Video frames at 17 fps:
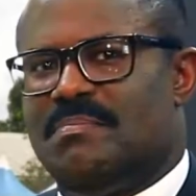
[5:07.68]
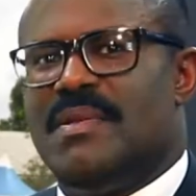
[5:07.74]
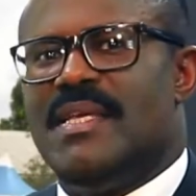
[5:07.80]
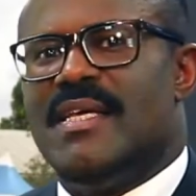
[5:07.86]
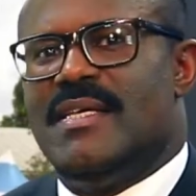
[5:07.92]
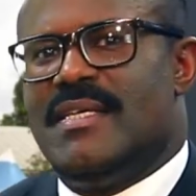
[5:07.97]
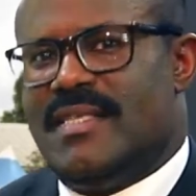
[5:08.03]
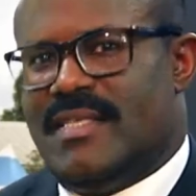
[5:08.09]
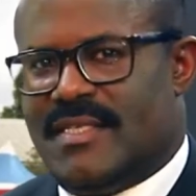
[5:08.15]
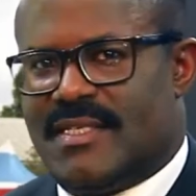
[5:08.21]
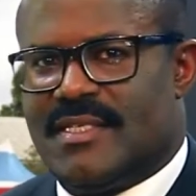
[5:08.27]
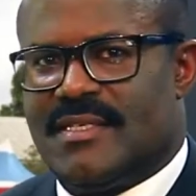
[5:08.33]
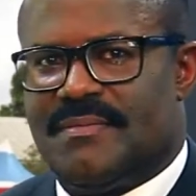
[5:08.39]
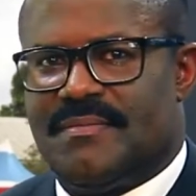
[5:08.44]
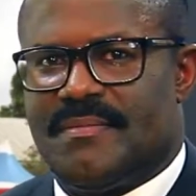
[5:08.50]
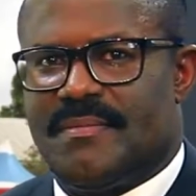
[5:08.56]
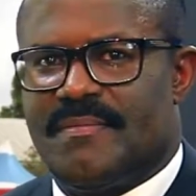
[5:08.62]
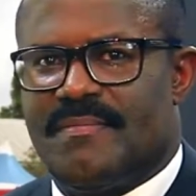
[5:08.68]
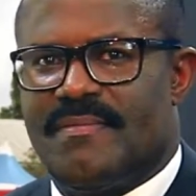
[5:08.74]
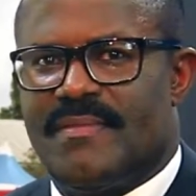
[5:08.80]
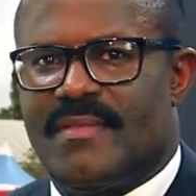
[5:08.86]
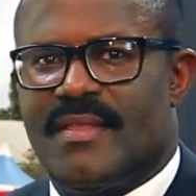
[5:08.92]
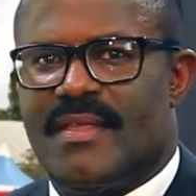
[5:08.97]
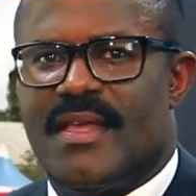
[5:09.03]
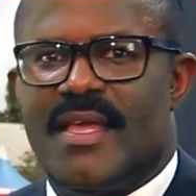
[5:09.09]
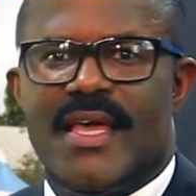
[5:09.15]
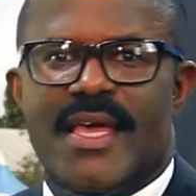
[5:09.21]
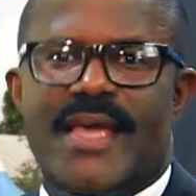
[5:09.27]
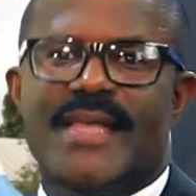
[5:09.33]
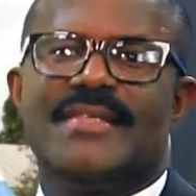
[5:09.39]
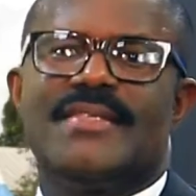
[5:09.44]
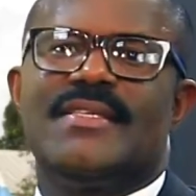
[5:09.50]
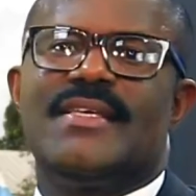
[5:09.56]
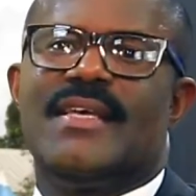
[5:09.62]
please.
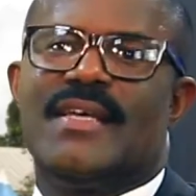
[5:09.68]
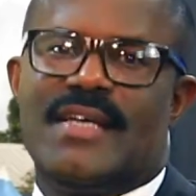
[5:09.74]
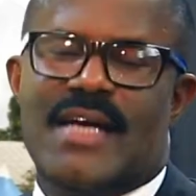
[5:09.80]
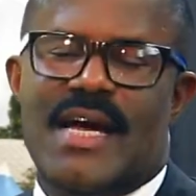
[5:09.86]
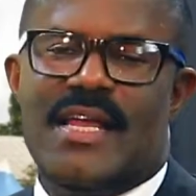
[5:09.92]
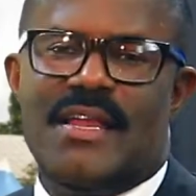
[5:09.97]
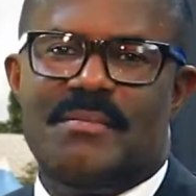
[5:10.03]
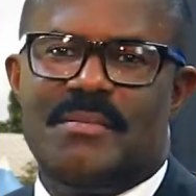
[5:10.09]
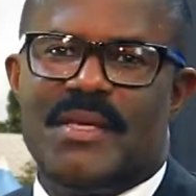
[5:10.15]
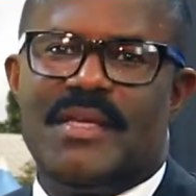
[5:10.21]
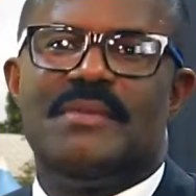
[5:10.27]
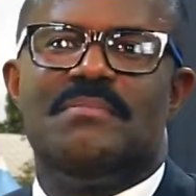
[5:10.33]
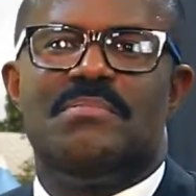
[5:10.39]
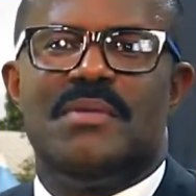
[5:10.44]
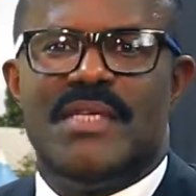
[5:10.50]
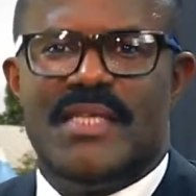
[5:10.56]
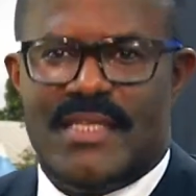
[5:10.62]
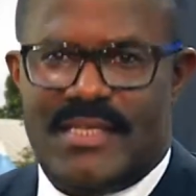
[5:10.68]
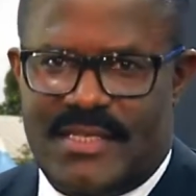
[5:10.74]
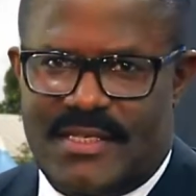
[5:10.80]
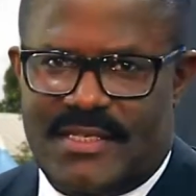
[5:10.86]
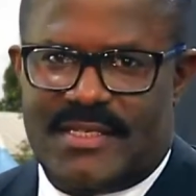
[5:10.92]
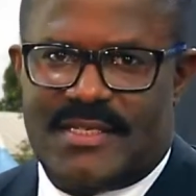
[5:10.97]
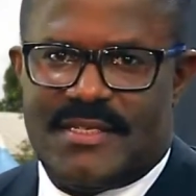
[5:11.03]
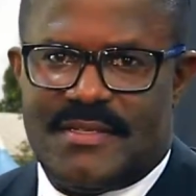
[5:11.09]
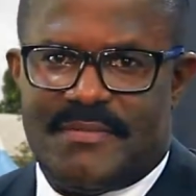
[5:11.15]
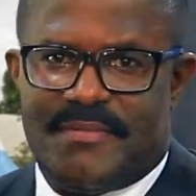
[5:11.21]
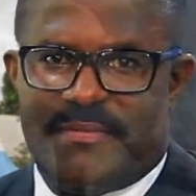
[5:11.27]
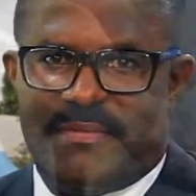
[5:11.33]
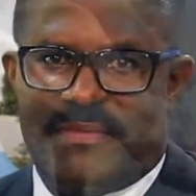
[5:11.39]
It's the economy, please.